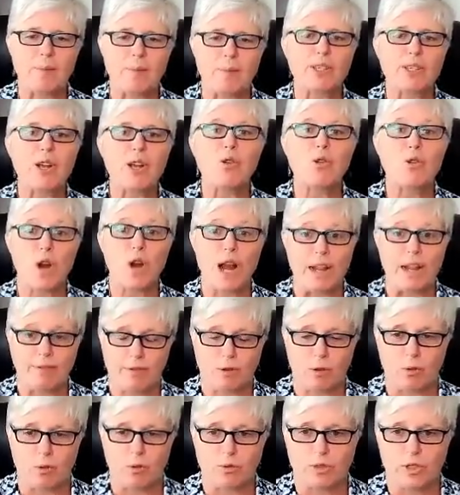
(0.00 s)
i'm so
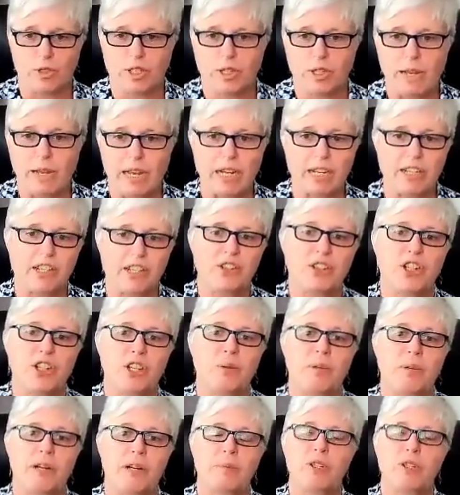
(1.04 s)
grateful to be on
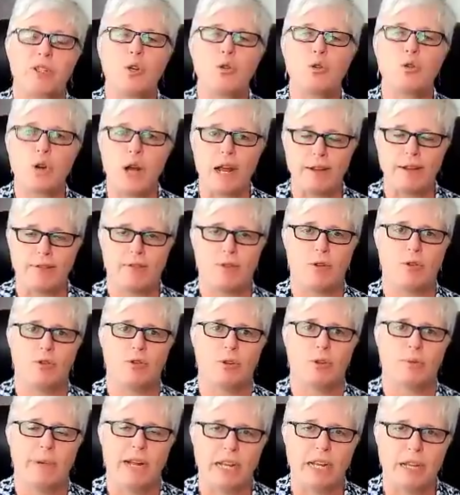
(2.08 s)
youtube and i'm so grateful
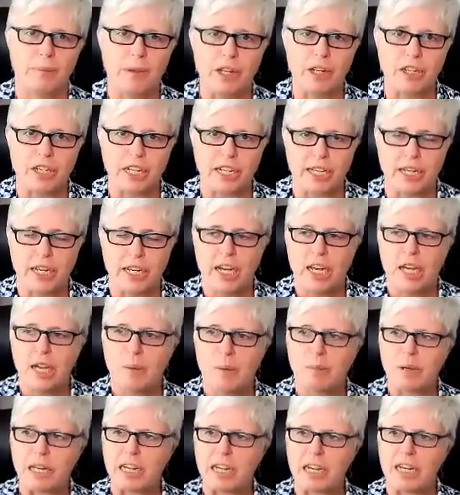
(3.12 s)
for my community
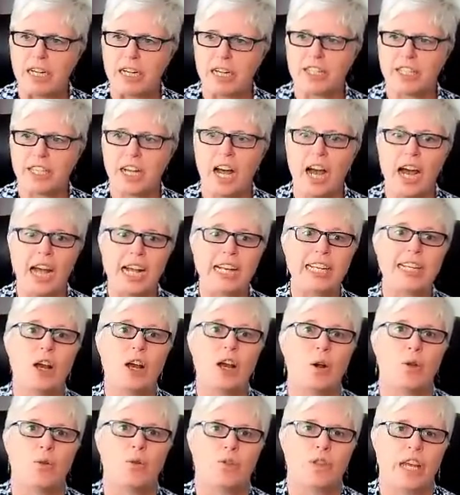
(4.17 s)
because i
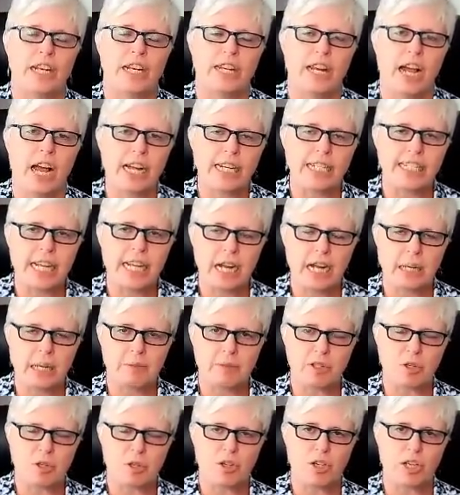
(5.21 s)
know that nine
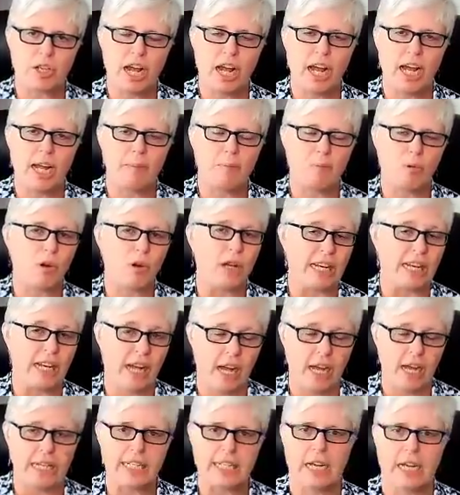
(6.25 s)
times or 9.9
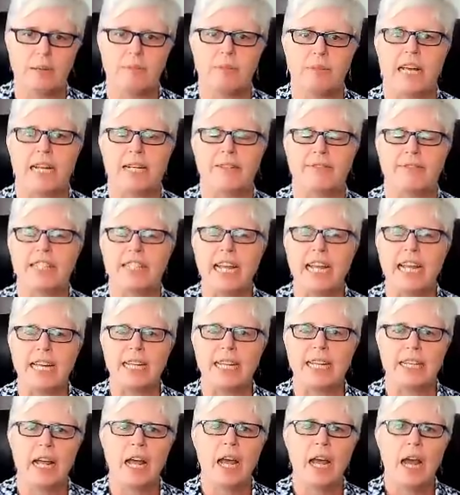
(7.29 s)
times out of
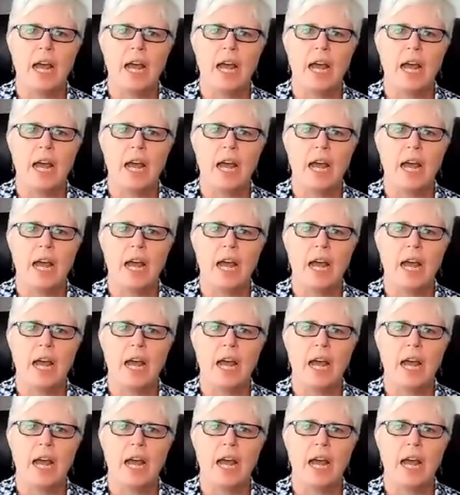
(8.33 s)
10